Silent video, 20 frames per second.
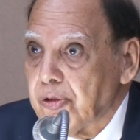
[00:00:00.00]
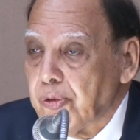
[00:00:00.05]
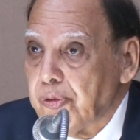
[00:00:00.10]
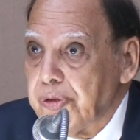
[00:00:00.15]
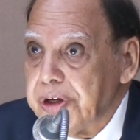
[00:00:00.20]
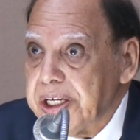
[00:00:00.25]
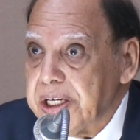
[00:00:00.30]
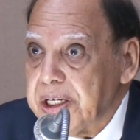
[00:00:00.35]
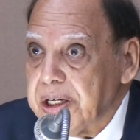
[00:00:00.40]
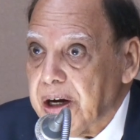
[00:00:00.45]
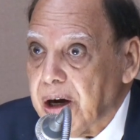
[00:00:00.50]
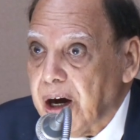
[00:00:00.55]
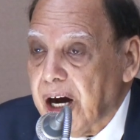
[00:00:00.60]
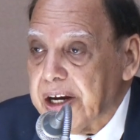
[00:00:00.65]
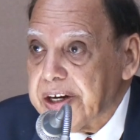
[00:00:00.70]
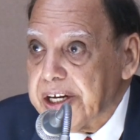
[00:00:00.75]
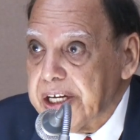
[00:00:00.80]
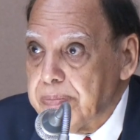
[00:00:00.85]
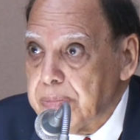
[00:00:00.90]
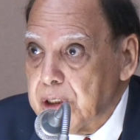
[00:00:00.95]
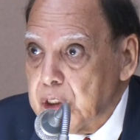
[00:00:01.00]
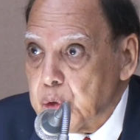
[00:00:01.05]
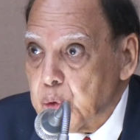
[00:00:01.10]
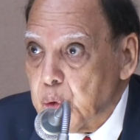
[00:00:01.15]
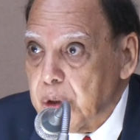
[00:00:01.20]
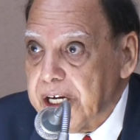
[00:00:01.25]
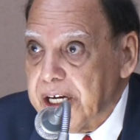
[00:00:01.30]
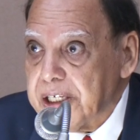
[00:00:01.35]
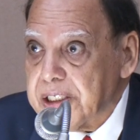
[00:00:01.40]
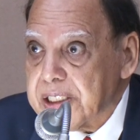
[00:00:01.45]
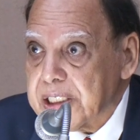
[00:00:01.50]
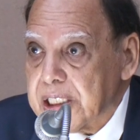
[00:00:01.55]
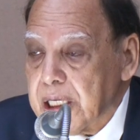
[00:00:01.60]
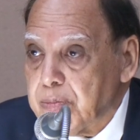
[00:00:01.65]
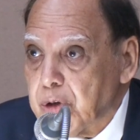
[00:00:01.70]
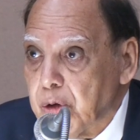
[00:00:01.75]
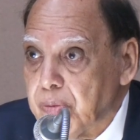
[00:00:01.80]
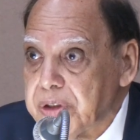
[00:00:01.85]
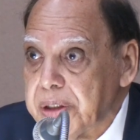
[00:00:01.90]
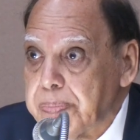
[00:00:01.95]
we are able to get
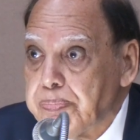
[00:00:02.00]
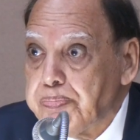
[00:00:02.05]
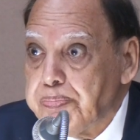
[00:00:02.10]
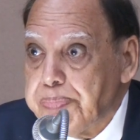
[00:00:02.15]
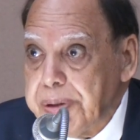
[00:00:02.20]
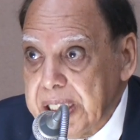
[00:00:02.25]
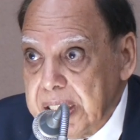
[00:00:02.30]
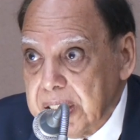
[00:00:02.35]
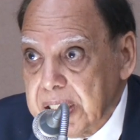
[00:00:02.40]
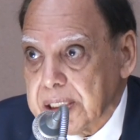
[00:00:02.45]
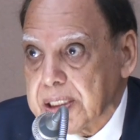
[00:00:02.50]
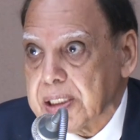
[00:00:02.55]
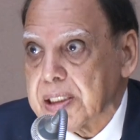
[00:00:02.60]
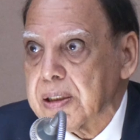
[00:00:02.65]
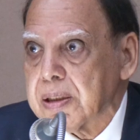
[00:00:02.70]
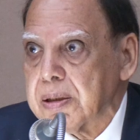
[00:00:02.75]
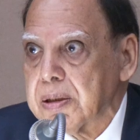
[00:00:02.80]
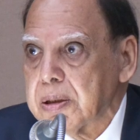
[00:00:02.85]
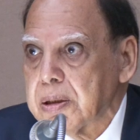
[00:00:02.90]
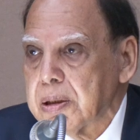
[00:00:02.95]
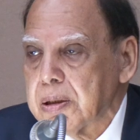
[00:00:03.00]
some of the peers